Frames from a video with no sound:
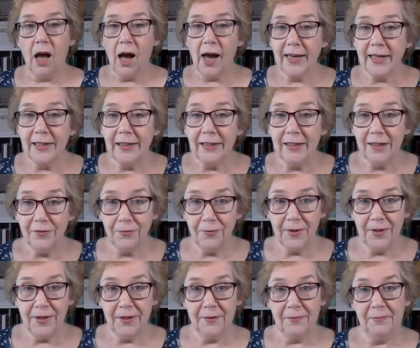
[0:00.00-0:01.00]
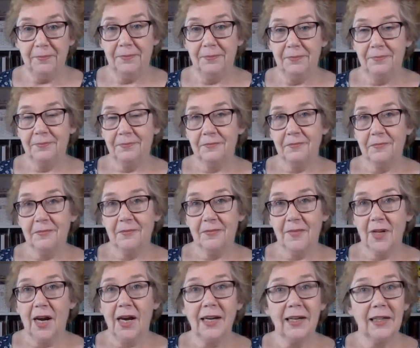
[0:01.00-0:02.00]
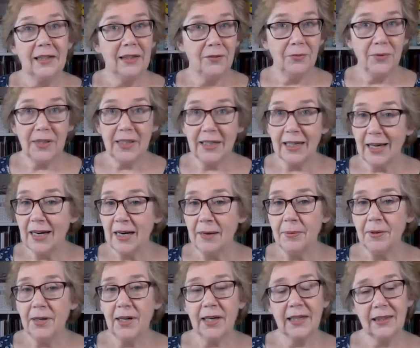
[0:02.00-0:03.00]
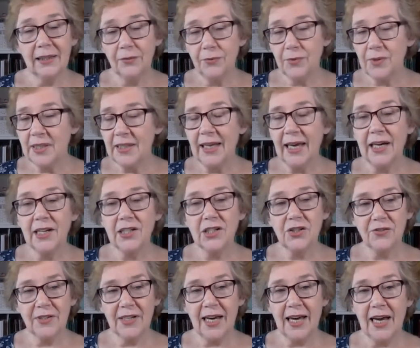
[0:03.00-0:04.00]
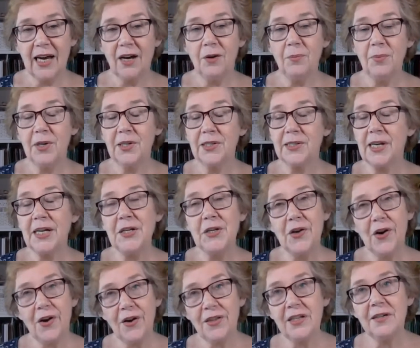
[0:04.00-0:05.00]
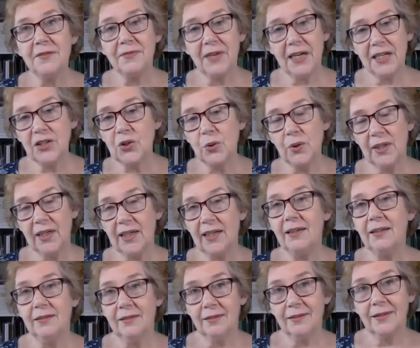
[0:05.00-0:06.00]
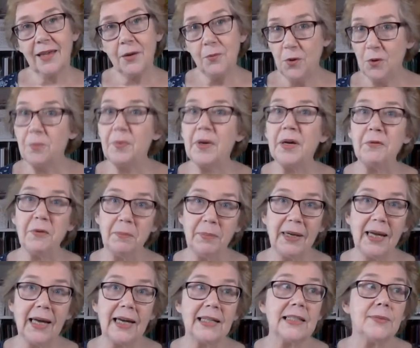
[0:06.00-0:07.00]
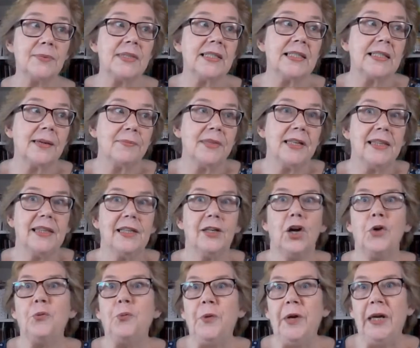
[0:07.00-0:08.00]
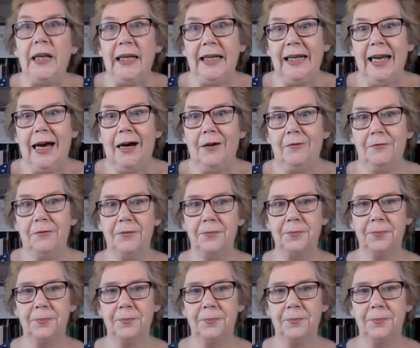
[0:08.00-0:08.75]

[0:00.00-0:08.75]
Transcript: I can live with them. I can live with the carpet. I can live with the lounge for now because I know that eventually they will be replaced with something that I really love.